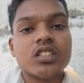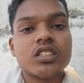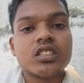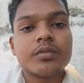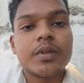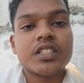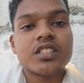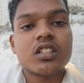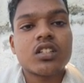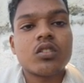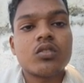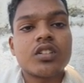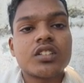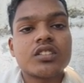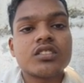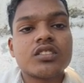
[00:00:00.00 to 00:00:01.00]
Special
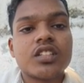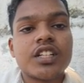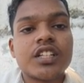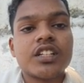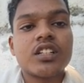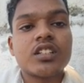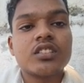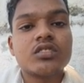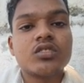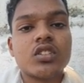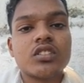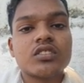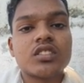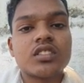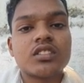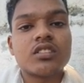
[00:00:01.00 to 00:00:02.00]
counters, Ring and
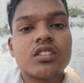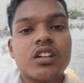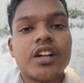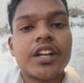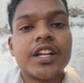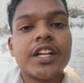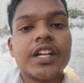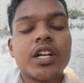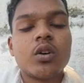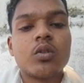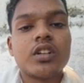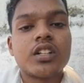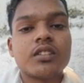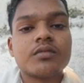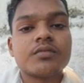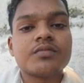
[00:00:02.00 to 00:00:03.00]
Johnson. Ring
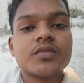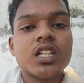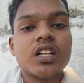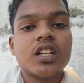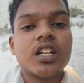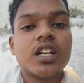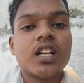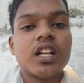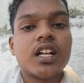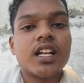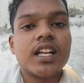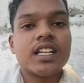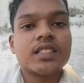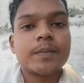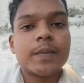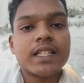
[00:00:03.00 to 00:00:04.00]
counter,
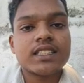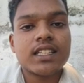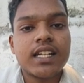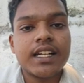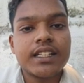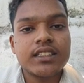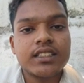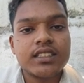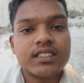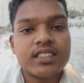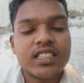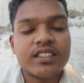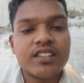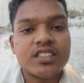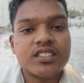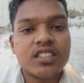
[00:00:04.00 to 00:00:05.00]
a specialized
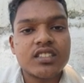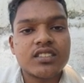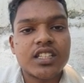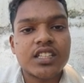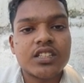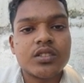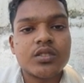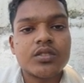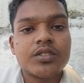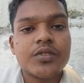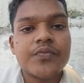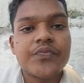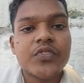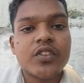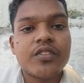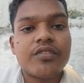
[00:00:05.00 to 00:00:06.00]
sequential circuit
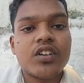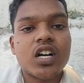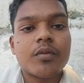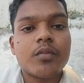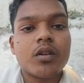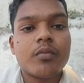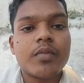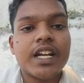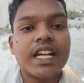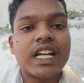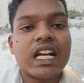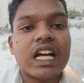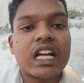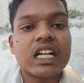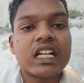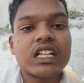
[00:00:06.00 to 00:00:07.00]
formed by
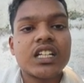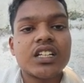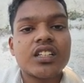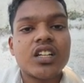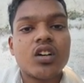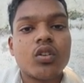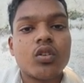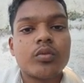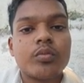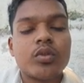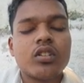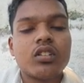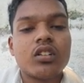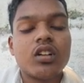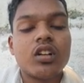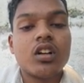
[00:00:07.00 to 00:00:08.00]
connecting the output
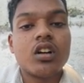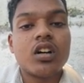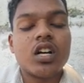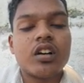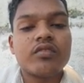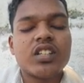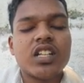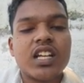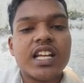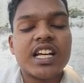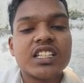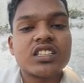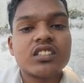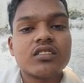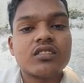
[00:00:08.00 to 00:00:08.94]
of the last